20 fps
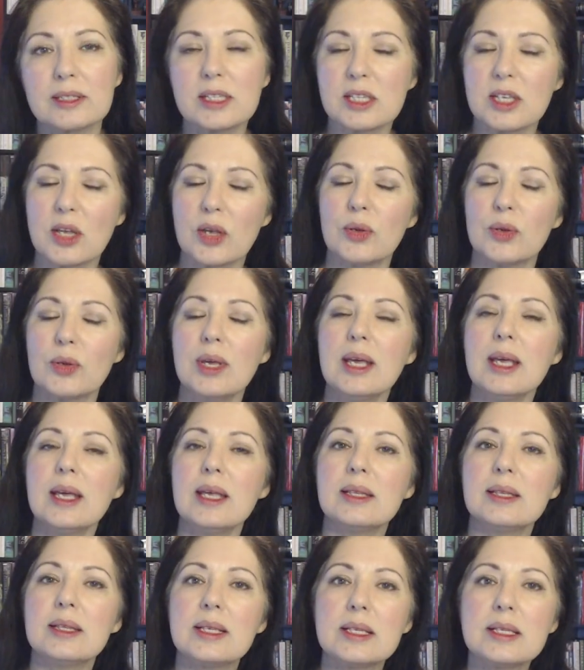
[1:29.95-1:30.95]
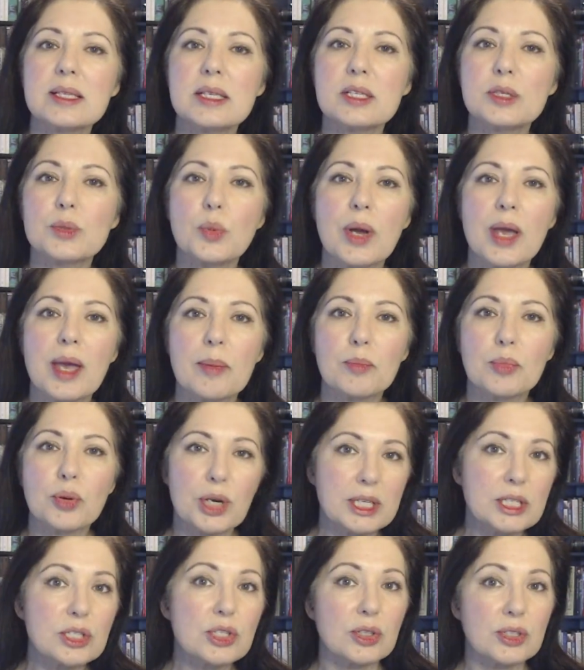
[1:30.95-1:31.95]
So this is where
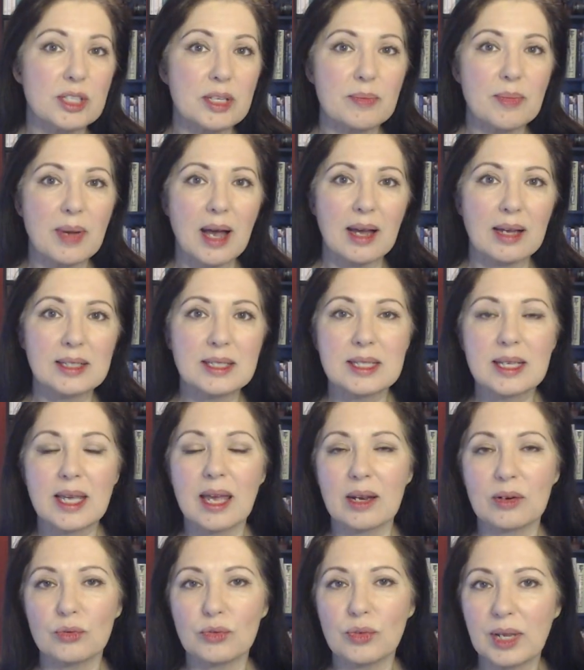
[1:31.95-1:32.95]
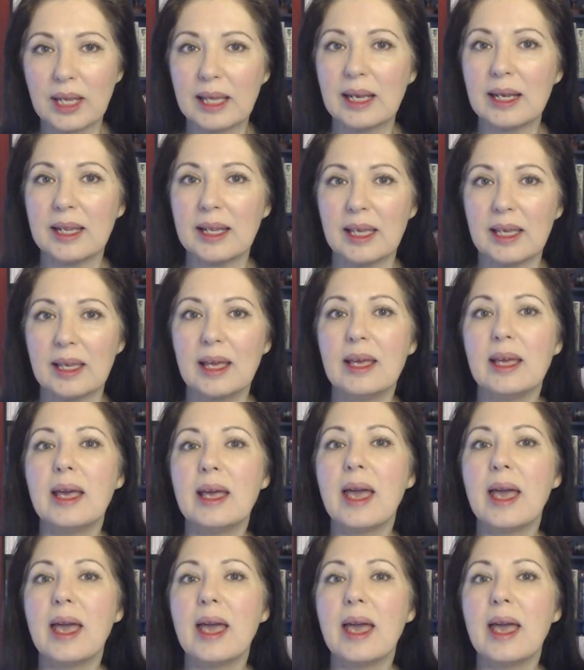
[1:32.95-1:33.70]
print on demand can really